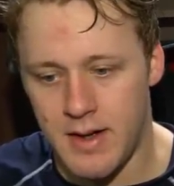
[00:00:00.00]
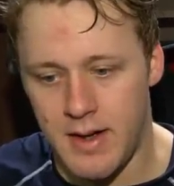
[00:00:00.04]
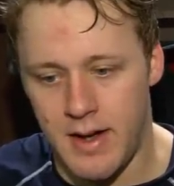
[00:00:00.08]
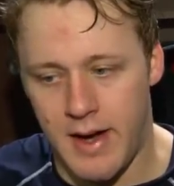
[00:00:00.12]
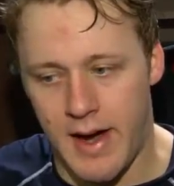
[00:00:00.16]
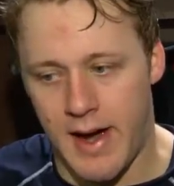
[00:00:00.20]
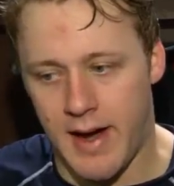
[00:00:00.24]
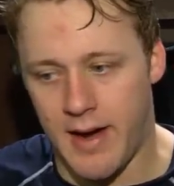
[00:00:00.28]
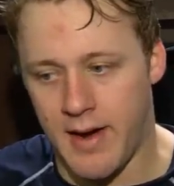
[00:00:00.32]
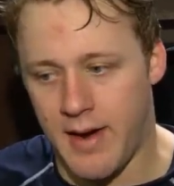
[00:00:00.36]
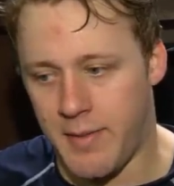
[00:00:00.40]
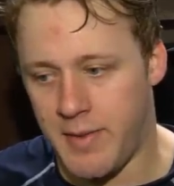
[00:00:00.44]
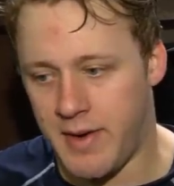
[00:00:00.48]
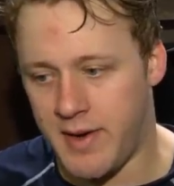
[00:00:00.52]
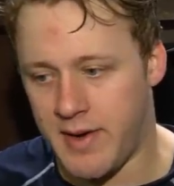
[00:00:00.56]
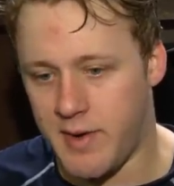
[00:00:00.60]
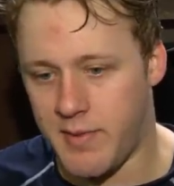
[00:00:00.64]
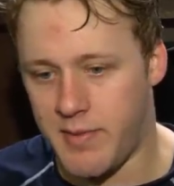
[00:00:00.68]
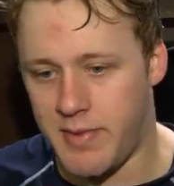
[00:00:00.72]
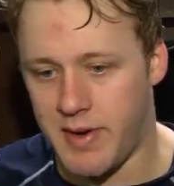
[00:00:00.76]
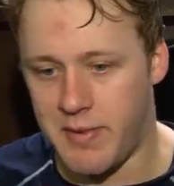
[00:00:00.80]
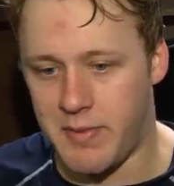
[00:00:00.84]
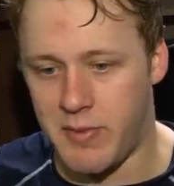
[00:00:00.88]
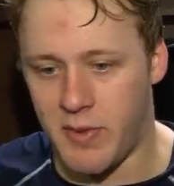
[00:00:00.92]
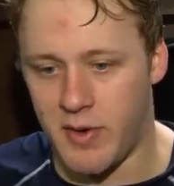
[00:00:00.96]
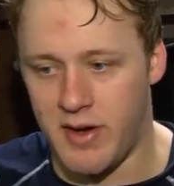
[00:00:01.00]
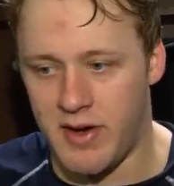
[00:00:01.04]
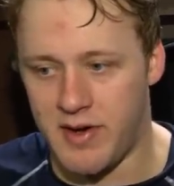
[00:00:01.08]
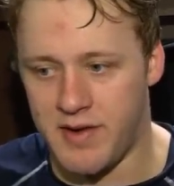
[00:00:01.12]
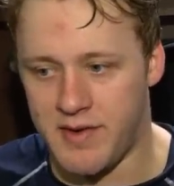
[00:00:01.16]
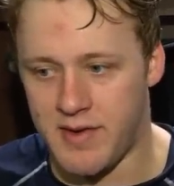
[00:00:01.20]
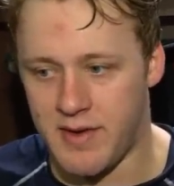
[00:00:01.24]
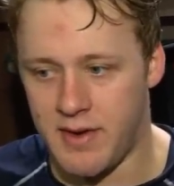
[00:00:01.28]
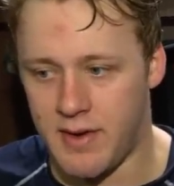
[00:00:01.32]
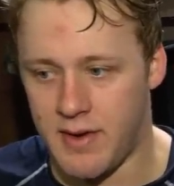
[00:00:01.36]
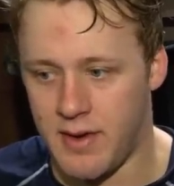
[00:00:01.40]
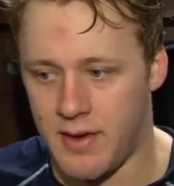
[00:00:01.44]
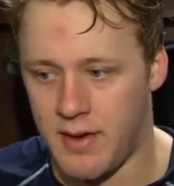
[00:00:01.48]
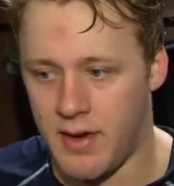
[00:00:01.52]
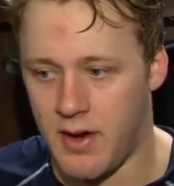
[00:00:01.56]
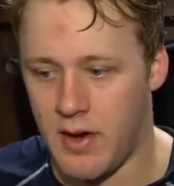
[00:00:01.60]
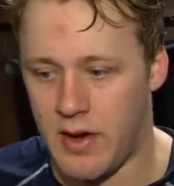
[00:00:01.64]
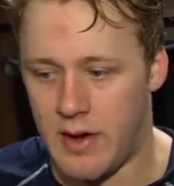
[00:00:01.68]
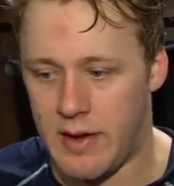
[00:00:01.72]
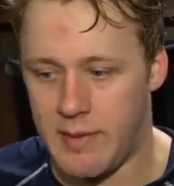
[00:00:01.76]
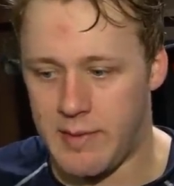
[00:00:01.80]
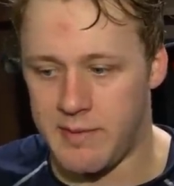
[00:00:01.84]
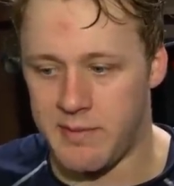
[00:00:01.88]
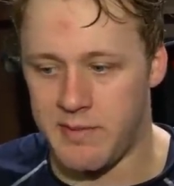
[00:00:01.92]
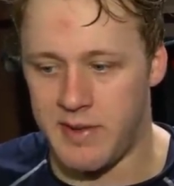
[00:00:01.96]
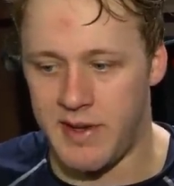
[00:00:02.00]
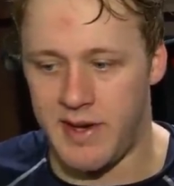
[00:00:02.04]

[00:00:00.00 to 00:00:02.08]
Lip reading: Yeah, I mean, they're big boys, and, you know, they've been